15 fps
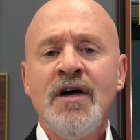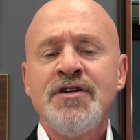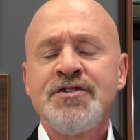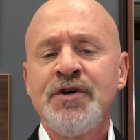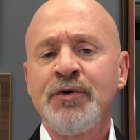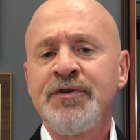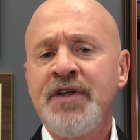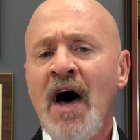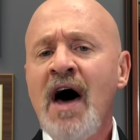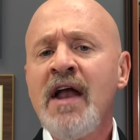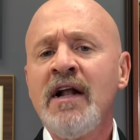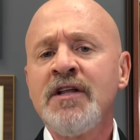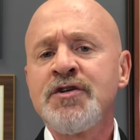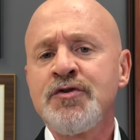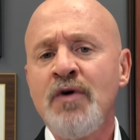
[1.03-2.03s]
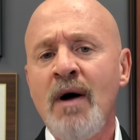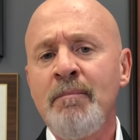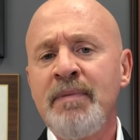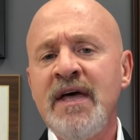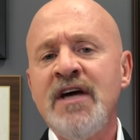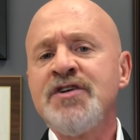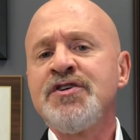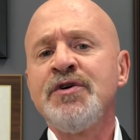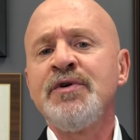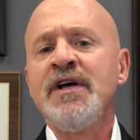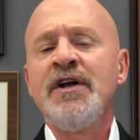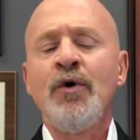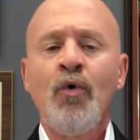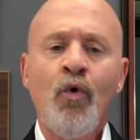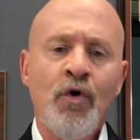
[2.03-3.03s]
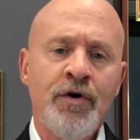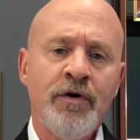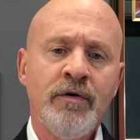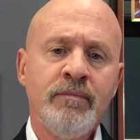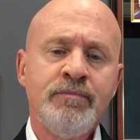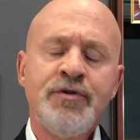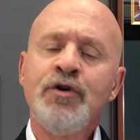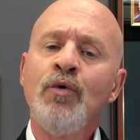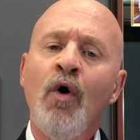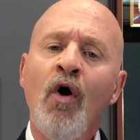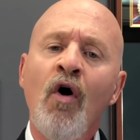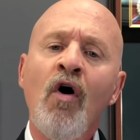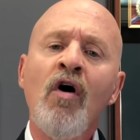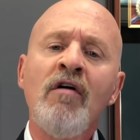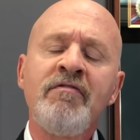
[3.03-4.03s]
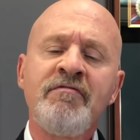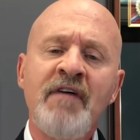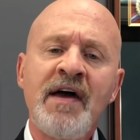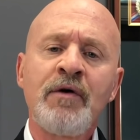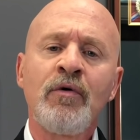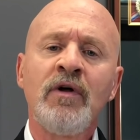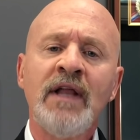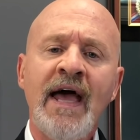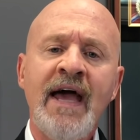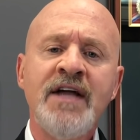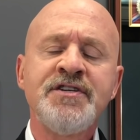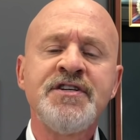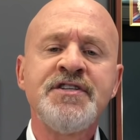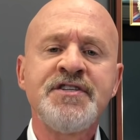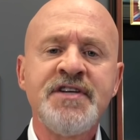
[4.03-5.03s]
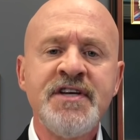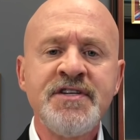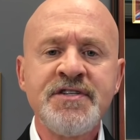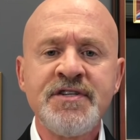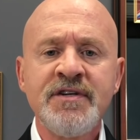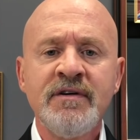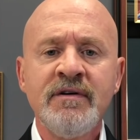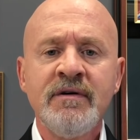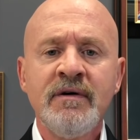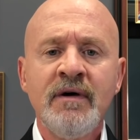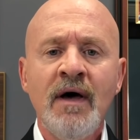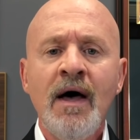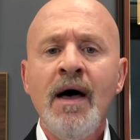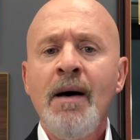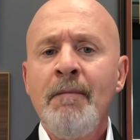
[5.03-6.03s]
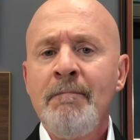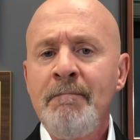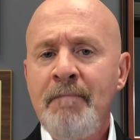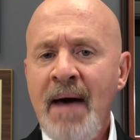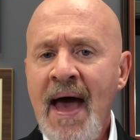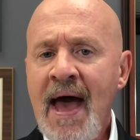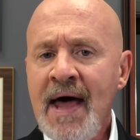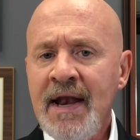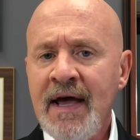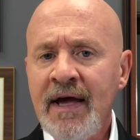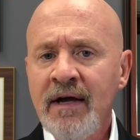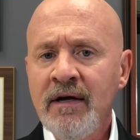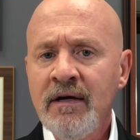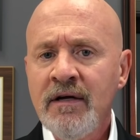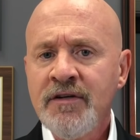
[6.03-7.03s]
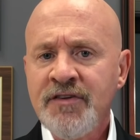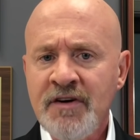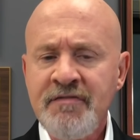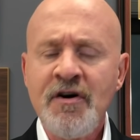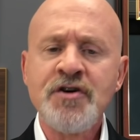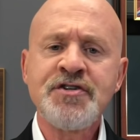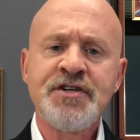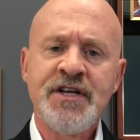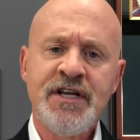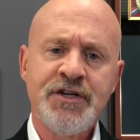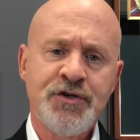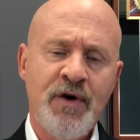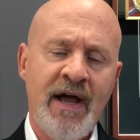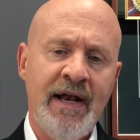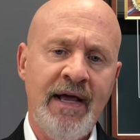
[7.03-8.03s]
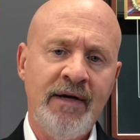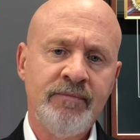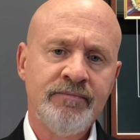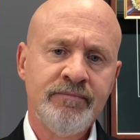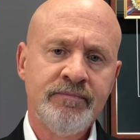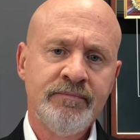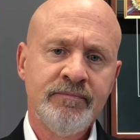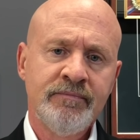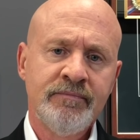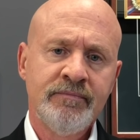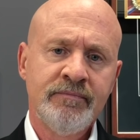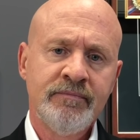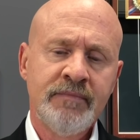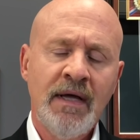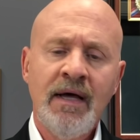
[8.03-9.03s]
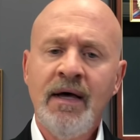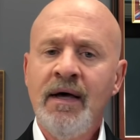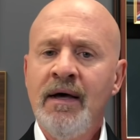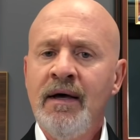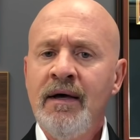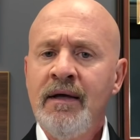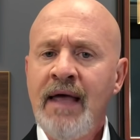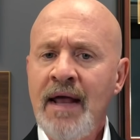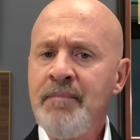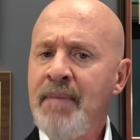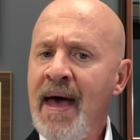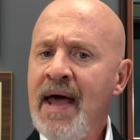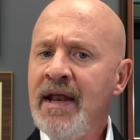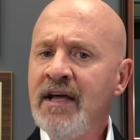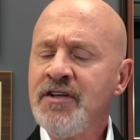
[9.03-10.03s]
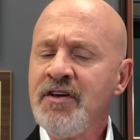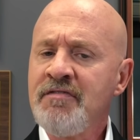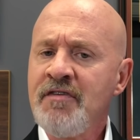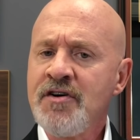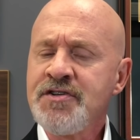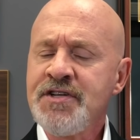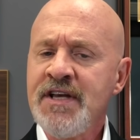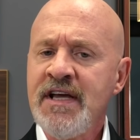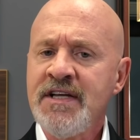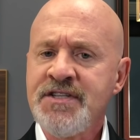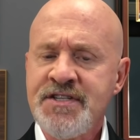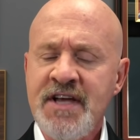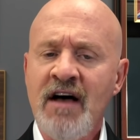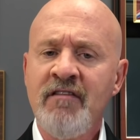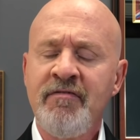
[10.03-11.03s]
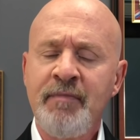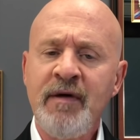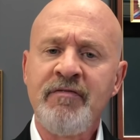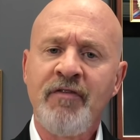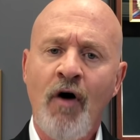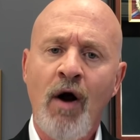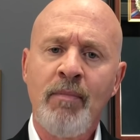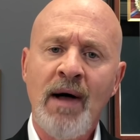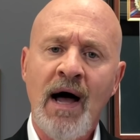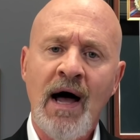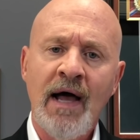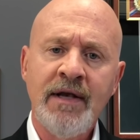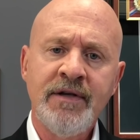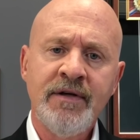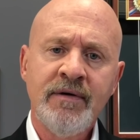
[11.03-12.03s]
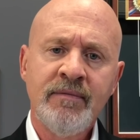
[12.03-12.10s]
So Donald Trump issued an order to all federal agencies banning diversity training. Can banning diversity itself be far behind?